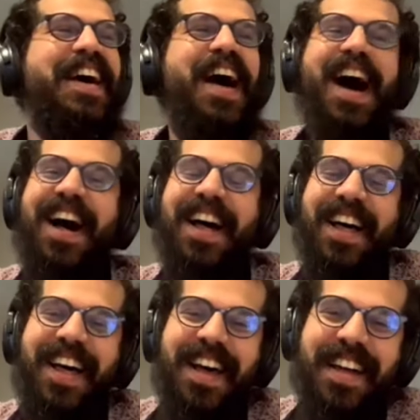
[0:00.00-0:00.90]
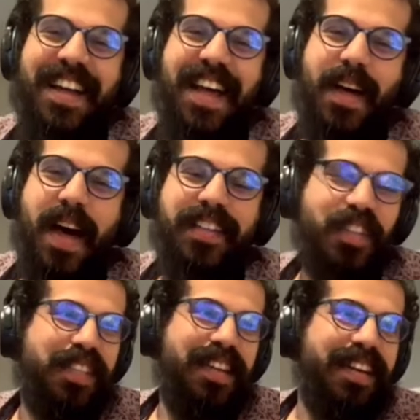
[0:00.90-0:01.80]
uh, I
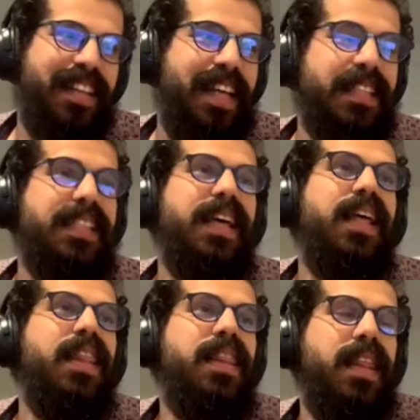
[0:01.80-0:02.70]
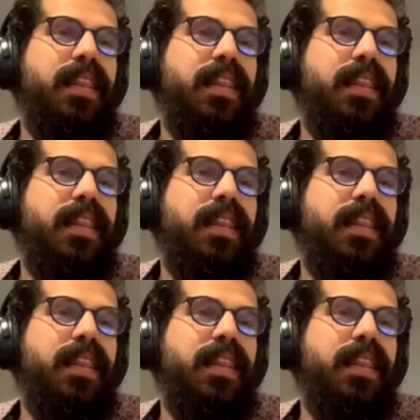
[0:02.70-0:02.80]
just think that the,